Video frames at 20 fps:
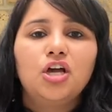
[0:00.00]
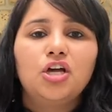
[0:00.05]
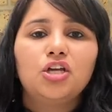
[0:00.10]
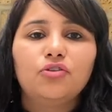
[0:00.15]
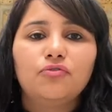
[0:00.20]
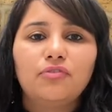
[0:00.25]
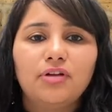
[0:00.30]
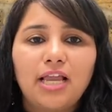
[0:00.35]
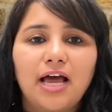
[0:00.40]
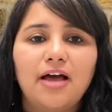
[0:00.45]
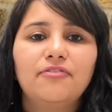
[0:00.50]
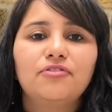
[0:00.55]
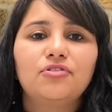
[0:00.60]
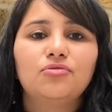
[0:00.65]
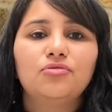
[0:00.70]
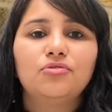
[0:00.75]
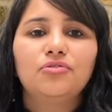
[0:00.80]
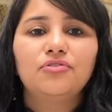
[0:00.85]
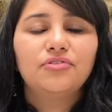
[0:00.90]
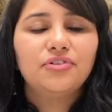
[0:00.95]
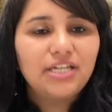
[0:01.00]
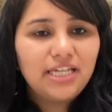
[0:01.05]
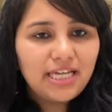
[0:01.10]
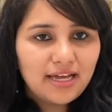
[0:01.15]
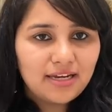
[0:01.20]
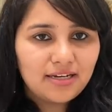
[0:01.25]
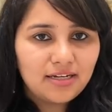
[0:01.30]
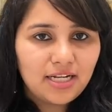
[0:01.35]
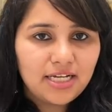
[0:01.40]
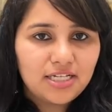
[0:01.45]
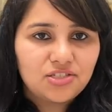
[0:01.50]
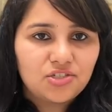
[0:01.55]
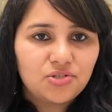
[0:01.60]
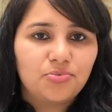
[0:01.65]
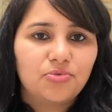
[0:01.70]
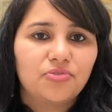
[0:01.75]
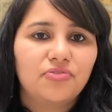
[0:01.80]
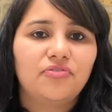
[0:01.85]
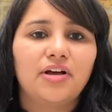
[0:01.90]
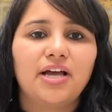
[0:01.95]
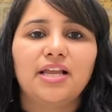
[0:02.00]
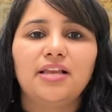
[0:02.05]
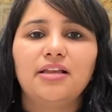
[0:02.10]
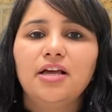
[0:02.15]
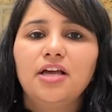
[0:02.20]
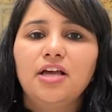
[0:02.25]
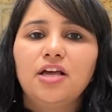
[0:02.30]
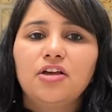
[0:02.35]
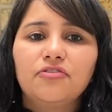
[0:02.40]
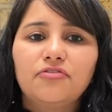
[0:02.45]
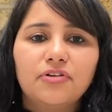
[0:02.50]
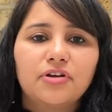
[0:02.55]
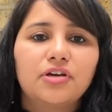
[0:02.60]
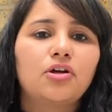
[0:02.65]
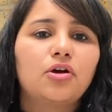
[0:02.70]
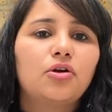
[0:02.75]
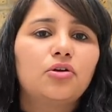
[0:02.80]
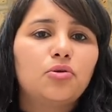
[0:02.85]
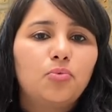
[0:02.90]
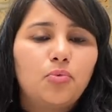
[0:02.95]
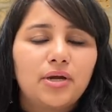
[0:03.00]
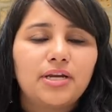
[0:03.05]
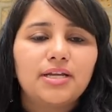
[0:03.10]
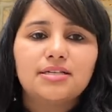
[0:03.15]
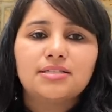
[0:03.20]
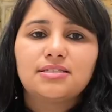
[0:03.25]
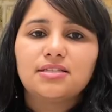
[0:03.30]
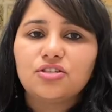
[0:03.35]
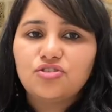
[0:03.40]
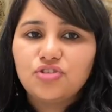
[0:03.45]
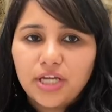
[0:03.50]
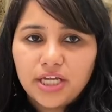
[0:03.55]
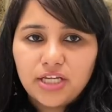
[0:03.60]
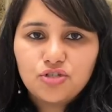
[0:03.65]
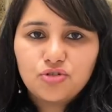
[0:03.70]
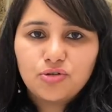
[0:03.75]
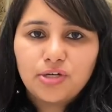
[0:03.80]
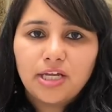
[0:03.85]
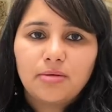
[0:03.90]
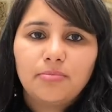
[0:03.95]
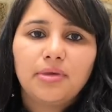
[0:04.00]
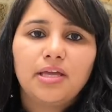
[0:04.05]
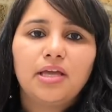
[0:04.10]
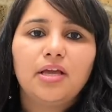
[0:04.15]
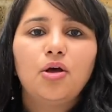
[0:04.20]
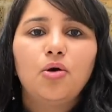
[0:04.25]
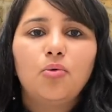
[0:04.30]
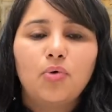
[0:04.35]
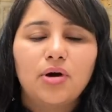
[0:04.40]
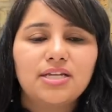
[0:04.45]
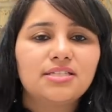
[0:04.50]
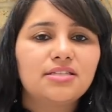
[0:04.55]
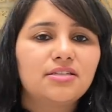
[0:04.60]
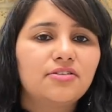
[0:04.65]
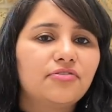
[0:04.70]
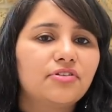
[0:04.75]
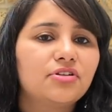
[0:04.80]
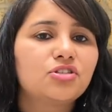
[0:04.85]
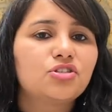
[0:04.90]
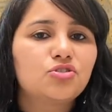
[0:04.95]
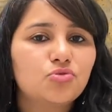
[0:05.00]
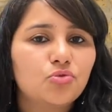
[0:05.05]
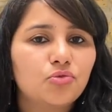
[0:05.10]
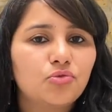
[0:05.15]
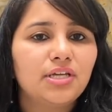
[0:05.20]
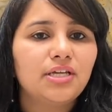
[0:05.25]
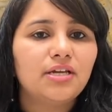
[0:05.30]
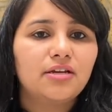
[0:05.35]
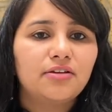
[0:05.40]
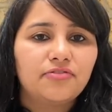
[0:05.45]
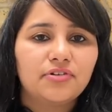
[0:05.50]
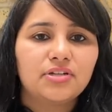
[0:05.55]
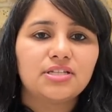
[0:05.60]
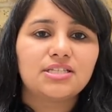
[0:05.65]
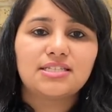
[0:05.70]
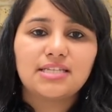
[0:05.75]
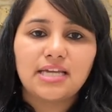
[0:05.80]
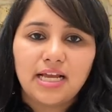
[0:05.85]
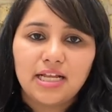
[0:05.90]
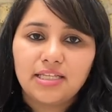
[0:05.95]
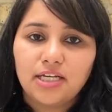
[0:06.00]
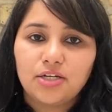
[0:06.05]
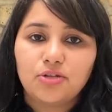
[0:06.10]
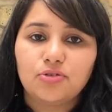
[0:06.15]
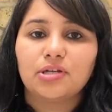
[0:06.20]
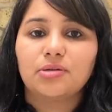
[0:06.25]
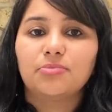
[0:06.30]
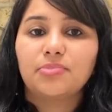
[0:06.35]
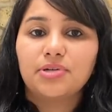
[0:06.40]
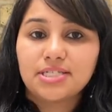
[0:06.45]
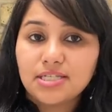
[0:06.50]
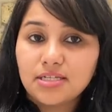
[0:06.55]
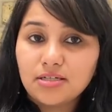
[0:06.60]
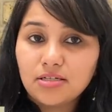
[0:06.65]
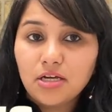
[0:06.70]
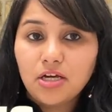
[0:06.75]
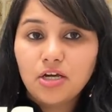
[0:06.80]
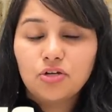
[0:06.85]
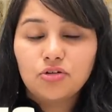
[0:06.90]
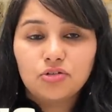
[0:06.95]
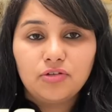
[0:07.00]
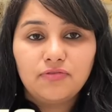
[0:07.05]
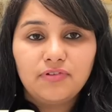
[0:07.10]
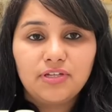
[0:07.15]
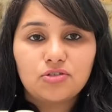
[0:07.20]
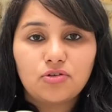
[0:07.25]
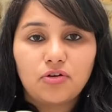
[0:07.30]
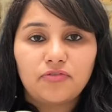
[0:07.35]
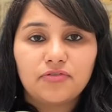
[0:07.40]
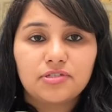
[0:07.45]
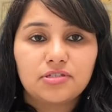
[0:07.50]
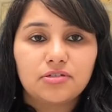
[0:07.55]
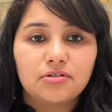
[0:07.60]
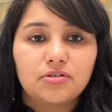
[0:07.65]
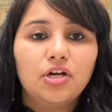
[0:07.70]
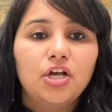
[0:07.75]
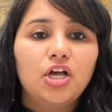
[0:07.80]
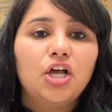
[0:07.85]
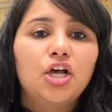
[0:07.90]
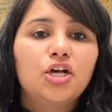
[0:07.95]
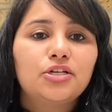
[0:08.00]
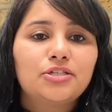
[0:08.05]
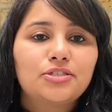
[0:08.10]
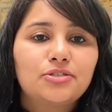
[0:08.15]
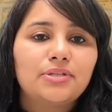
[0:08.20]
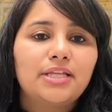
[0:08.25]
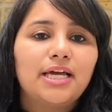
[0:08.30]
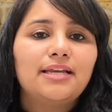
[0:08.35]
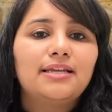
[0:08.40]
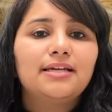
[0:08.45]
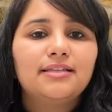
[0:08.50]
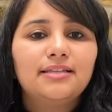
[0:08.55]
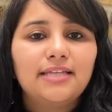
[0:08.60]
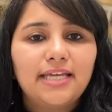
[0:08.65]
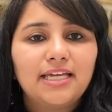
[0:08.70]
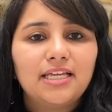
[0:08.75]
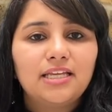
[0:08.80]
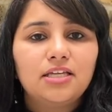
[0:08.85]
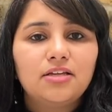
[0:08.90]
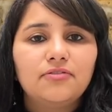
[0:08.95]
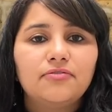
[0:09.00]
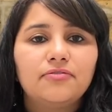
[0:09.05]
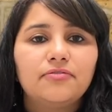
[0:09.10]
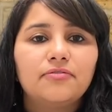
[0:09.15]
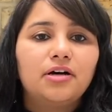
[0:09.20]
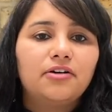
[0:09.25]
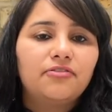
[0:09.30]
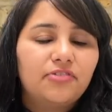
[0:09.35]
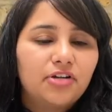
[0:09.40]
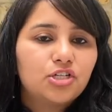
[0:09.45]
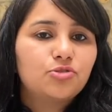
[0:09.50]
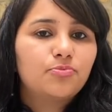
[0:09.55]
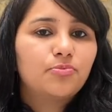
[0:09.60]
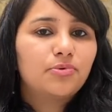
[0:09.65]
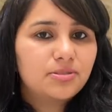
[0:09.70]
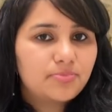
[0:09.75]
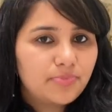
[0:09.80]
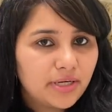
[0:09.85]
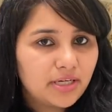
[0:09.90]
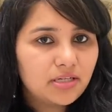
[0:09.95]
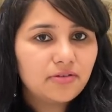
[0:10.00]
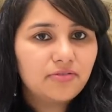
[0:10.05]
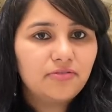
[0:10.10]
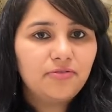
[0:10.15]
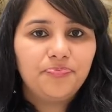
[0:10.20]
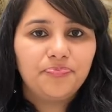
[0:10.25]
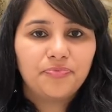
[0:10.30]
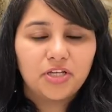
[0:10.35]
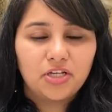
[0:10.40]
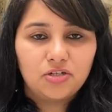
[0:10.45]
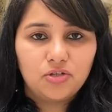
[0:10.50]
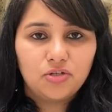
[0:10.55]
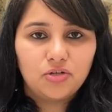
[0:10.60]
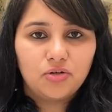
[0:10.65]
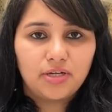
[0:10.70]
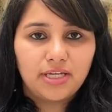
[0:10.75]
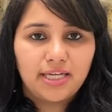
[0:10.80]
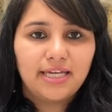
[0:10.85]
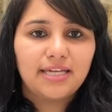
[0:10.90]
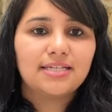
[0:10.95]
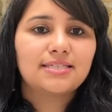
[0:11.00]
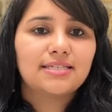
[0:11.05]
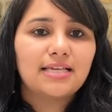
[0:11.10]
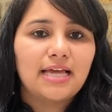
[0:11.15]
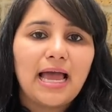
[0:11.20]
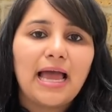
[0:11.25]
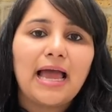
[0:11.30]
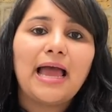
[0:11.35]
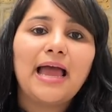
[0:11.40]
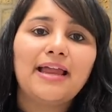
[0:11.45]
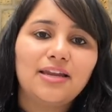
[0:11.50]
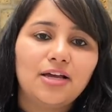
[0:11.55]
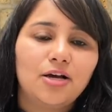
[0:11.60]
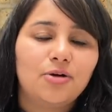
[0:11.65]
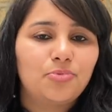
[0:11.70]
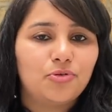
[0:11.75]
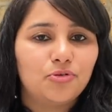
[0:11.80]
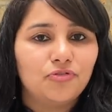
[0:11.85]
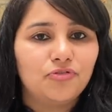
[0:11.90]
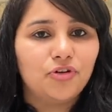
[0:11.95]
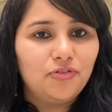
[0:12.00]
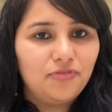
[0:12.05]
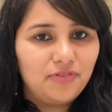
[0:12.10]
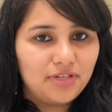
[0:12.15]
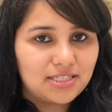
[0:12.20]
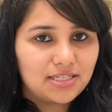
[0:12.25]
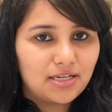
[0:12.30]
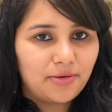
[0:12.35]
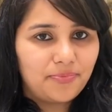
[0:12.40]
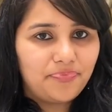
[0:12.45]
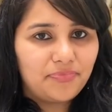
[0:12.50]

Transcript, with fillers: You will have to reanalyze your profile, figure out what is the change you can make, what is a different story, a different style that you can present to the visa officer so that they can give a fresh perspective to your case and approve your visa.